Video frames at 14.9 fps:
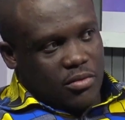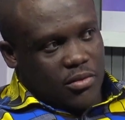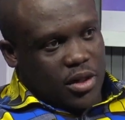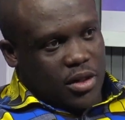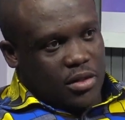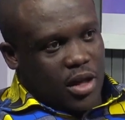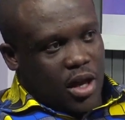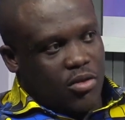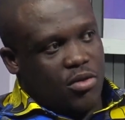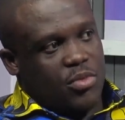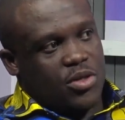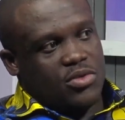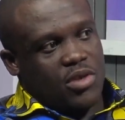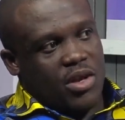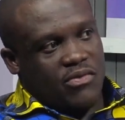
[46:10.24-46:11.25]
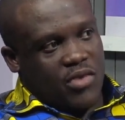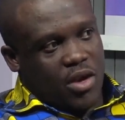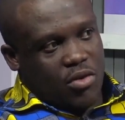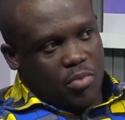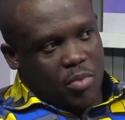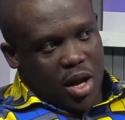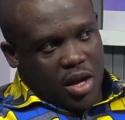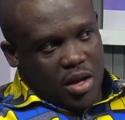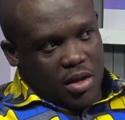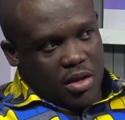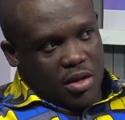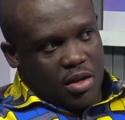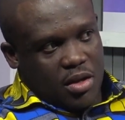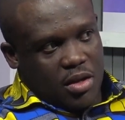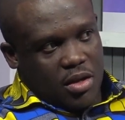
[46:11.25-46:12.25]
Well, Agrobeso Efrianopa.
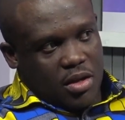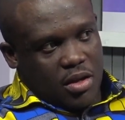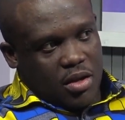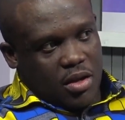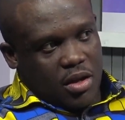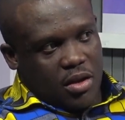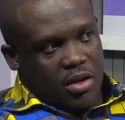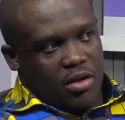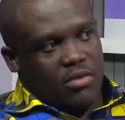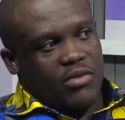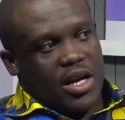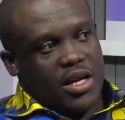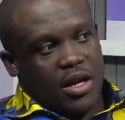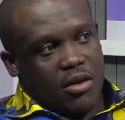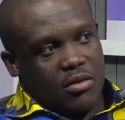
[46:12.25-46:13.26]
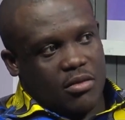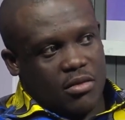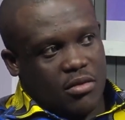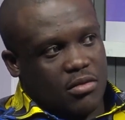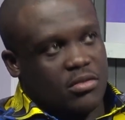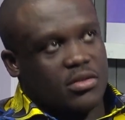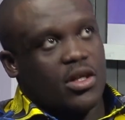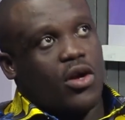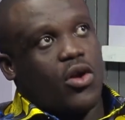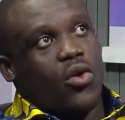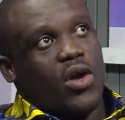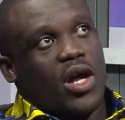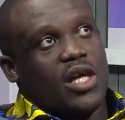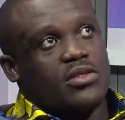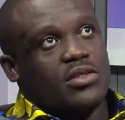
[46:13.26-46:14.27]
Right now, the
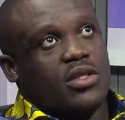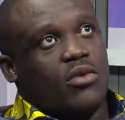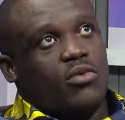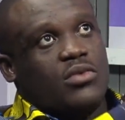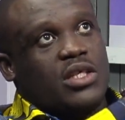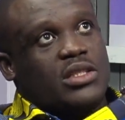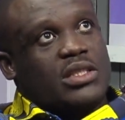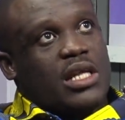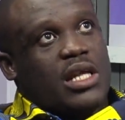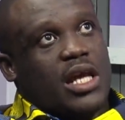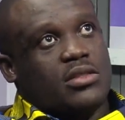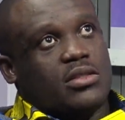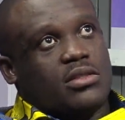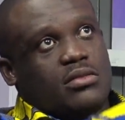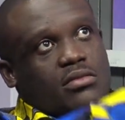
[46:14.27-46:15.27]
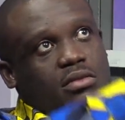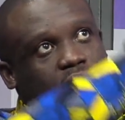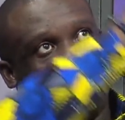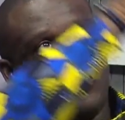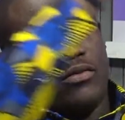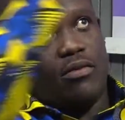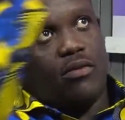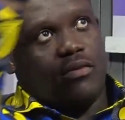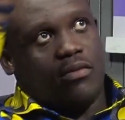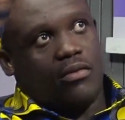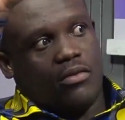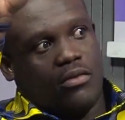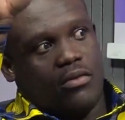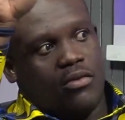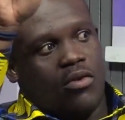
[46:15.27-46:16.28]
clock has the, the sun has
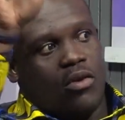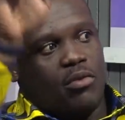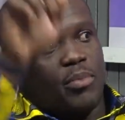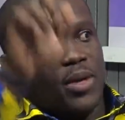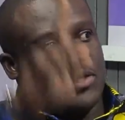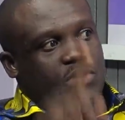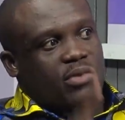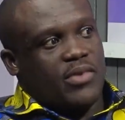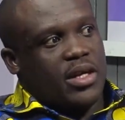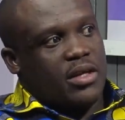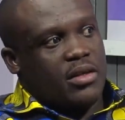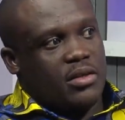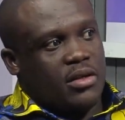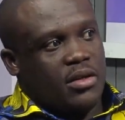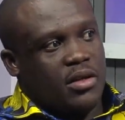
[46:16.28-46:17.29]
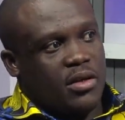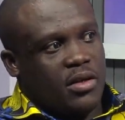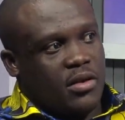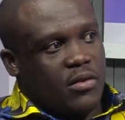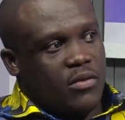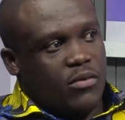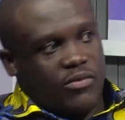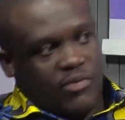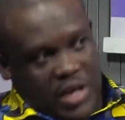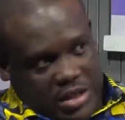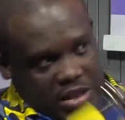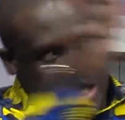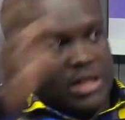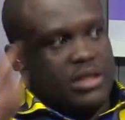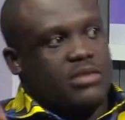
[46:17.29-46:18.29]
gone past overhead. We've
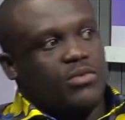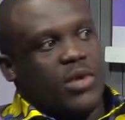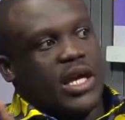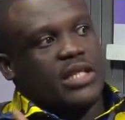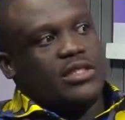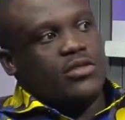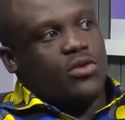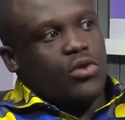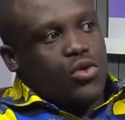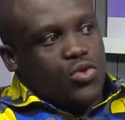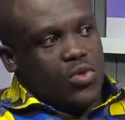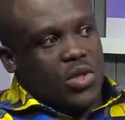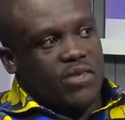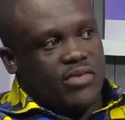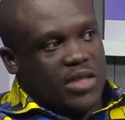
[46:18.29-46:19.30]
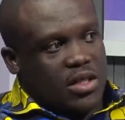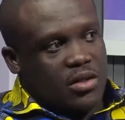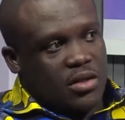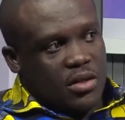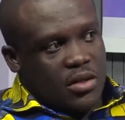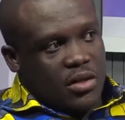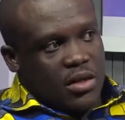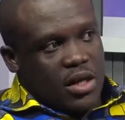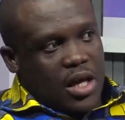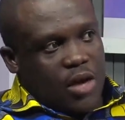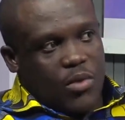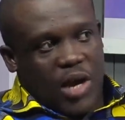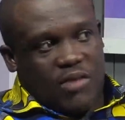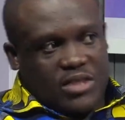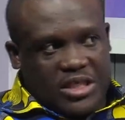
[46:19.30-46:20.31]
entered. We're getting close to evening,
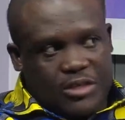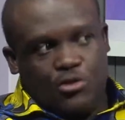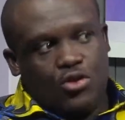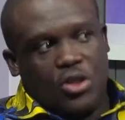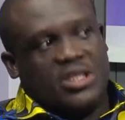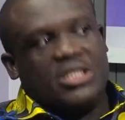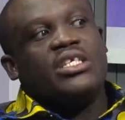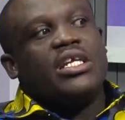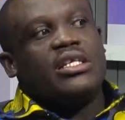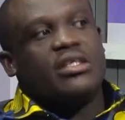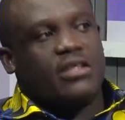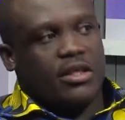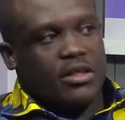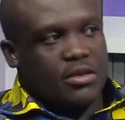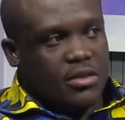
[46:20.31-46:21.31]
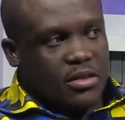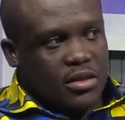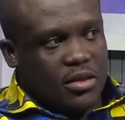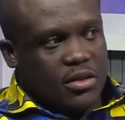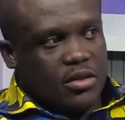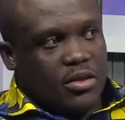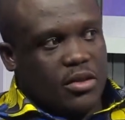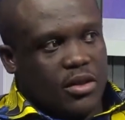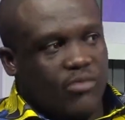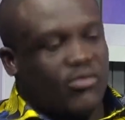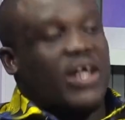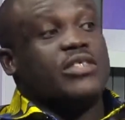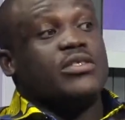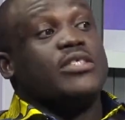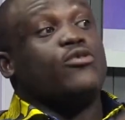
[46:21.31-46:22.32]
and we have still not seen anything. In
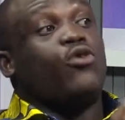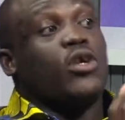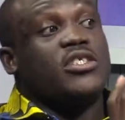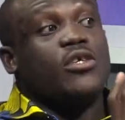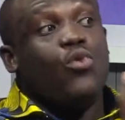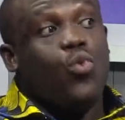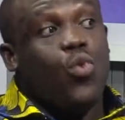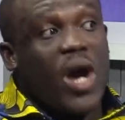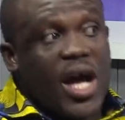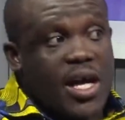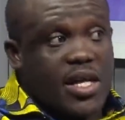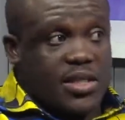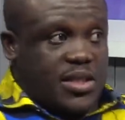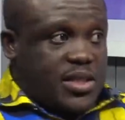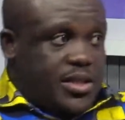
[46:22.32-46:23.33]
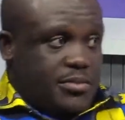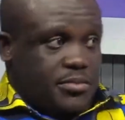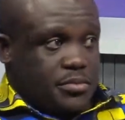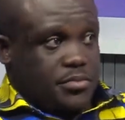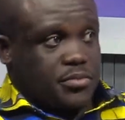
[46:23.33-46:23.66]
fact, it's gotten worse.